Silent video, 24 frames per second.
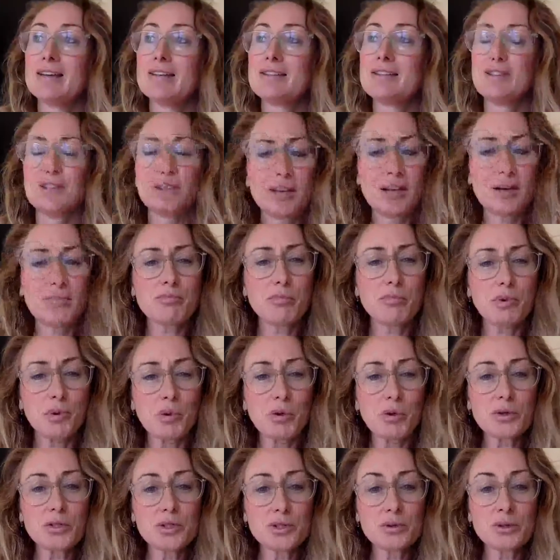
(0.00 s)
do you get
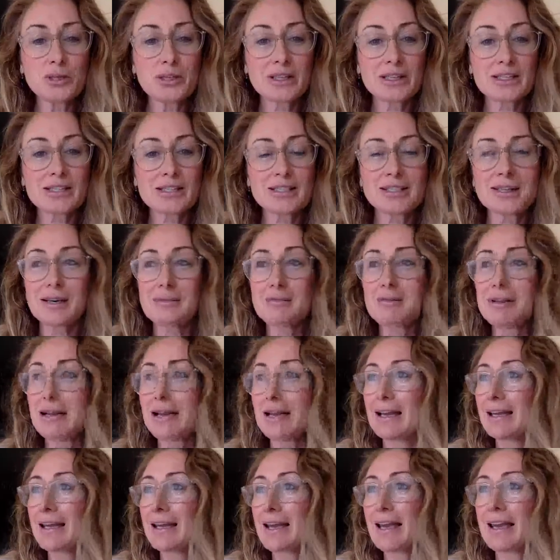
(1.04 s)
bored doing this? And I'm
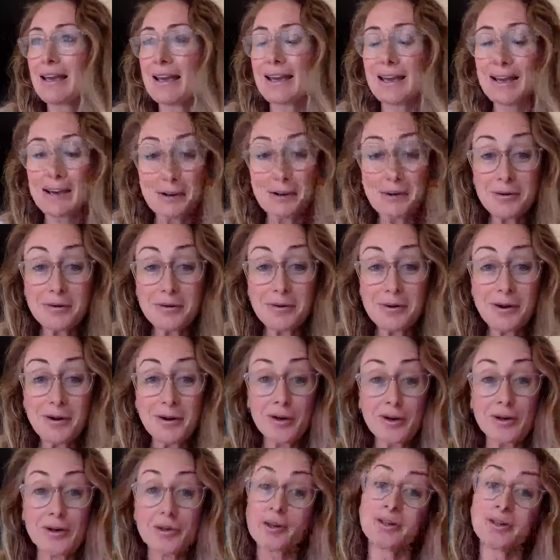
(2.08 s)
like, hell
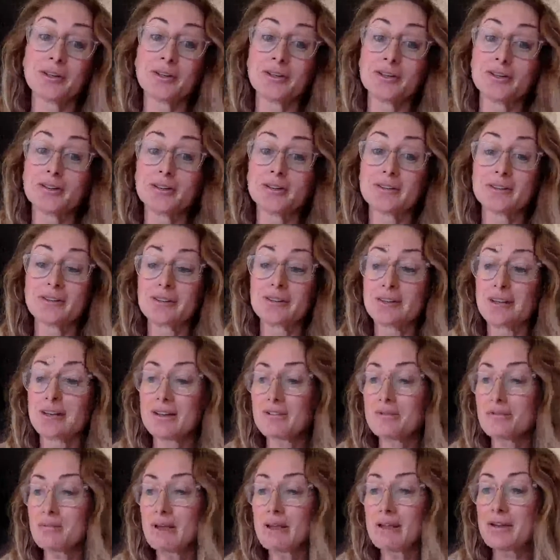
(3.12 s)
no.
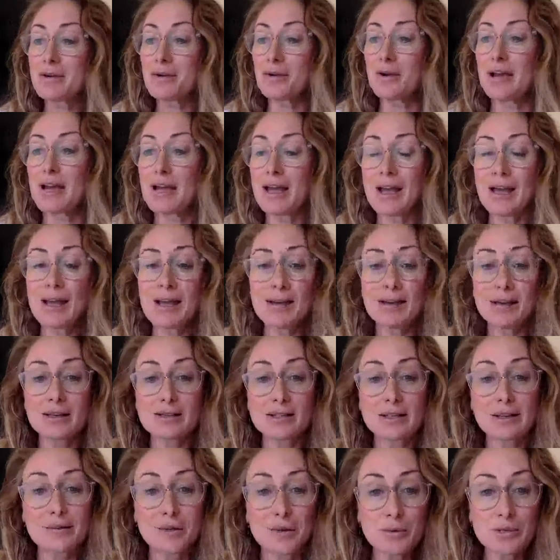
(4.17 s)
Give me your hand.
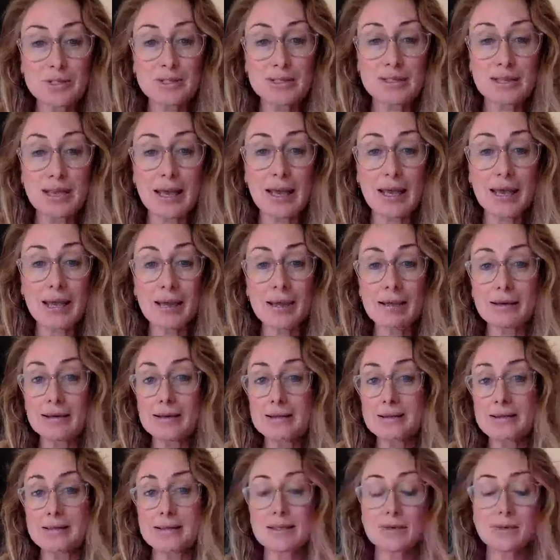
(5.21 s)
Let's give you a scan.
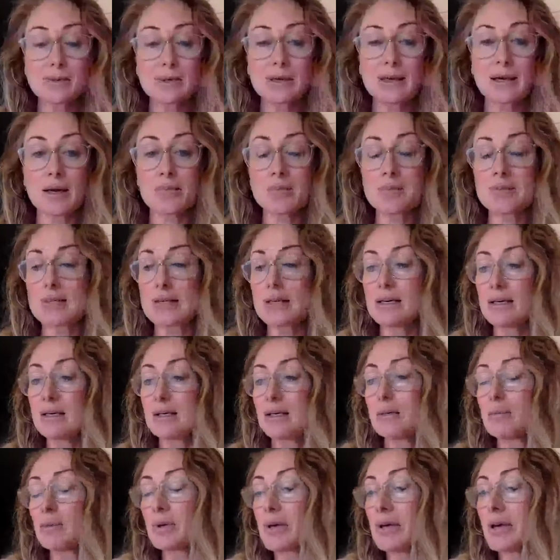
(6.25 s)
Let's see what comes
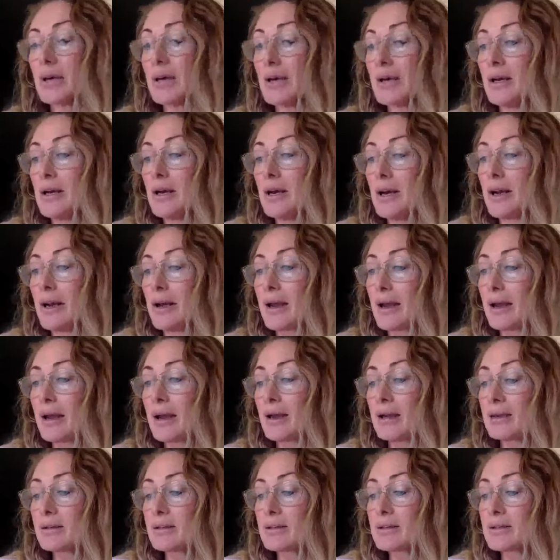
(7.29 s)
up.
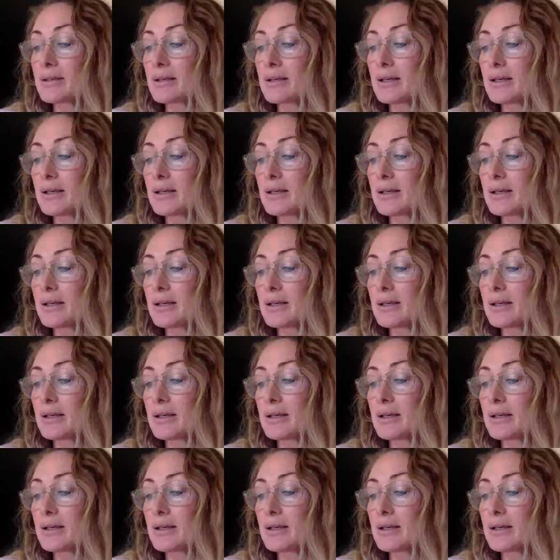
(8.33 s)
And